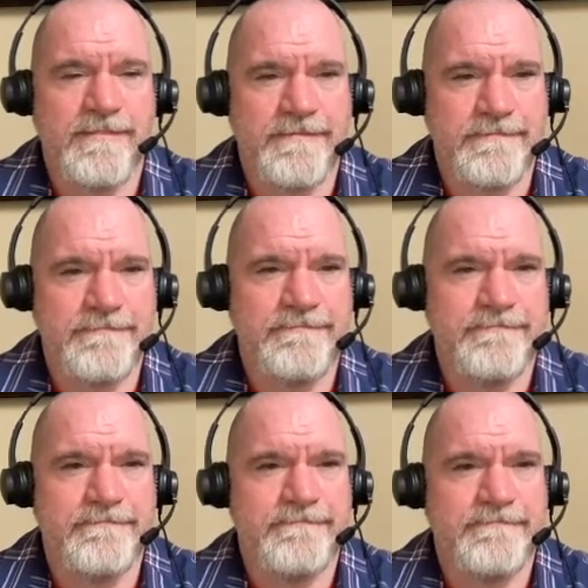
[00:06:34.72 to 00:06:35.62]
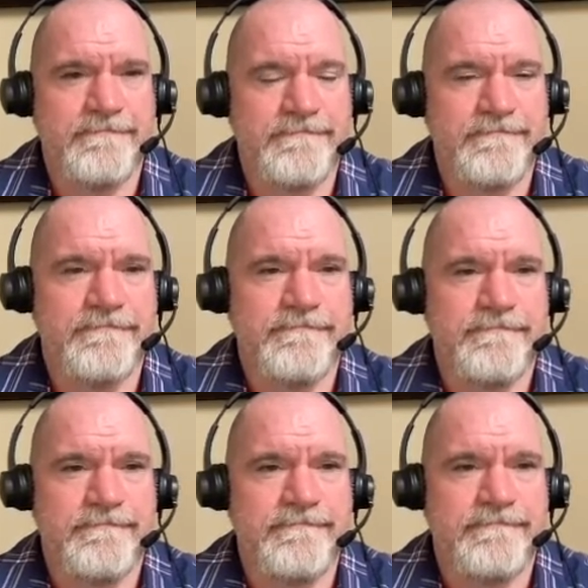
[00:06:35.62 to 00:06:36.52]

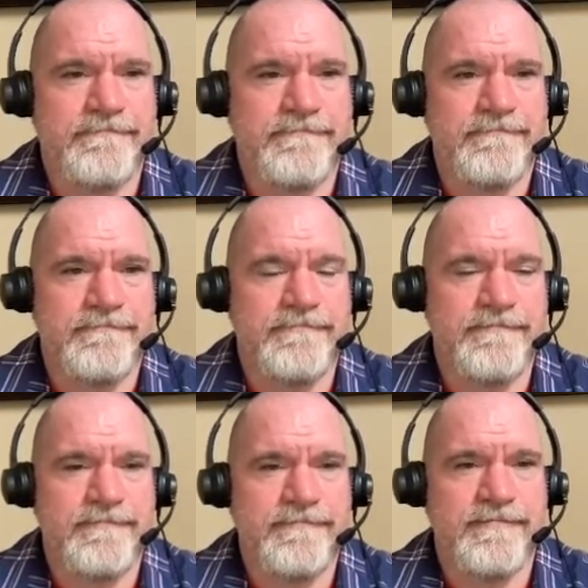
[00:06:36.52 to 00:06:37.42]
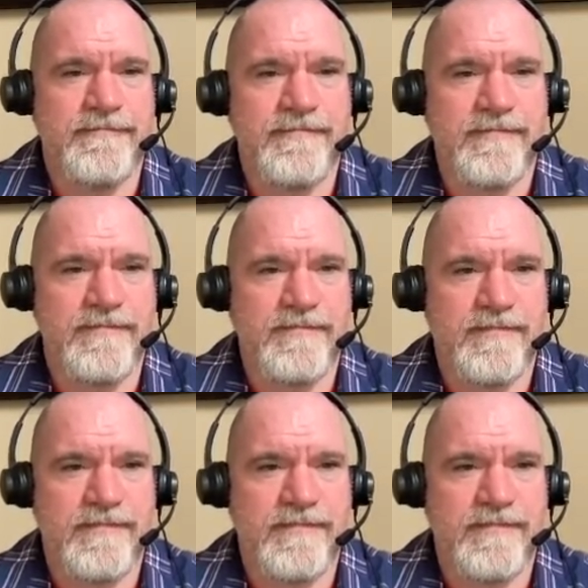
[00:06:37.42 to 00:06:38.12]
No words are spoken by the person on screen.